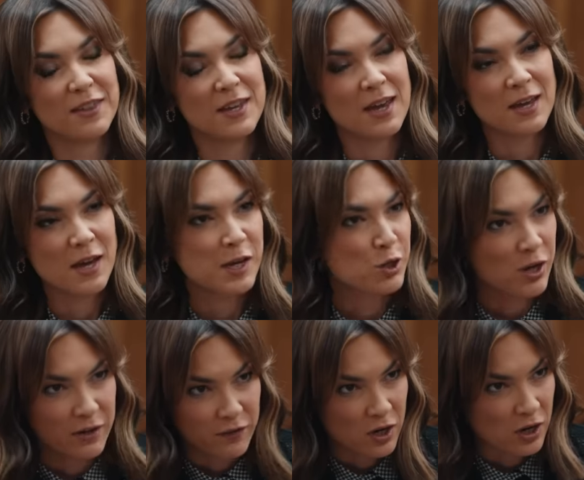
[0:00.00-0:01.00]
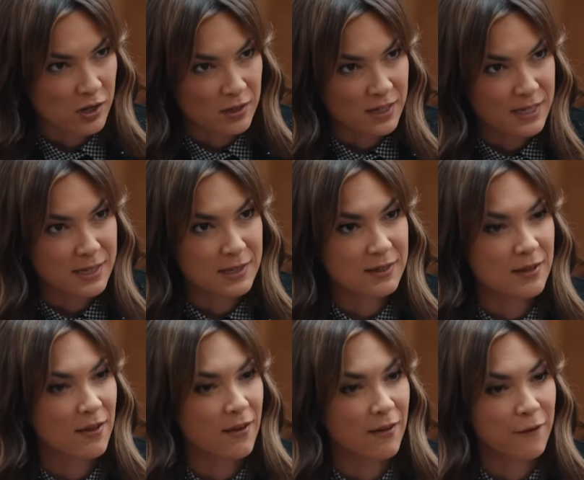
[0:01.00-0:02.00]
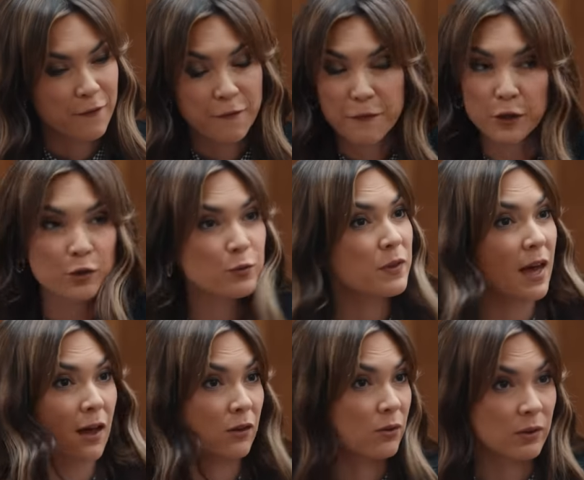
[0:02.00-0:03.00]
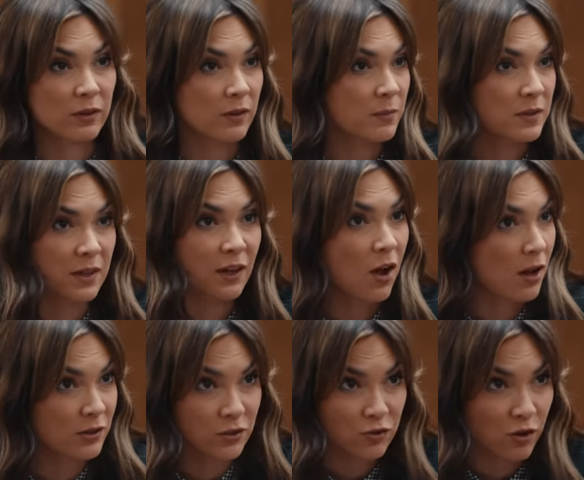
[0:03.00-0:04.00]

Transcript: The AI graveyard is filled with algorithms that got into